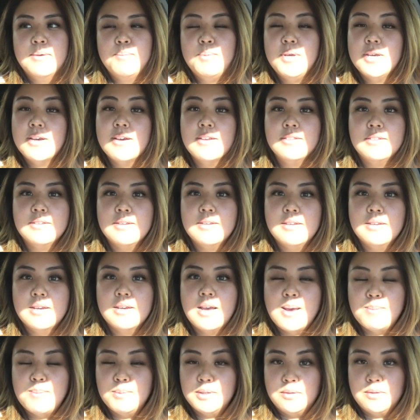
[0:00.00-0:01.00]
because
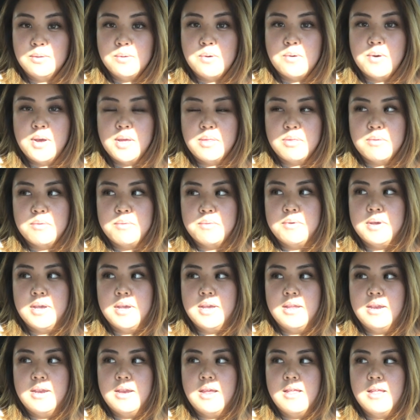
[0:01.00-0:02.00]
I'm still going through
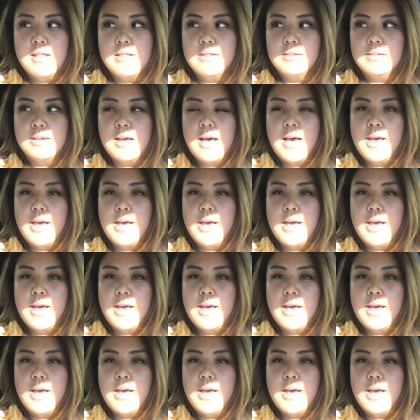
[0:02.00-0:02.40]
it and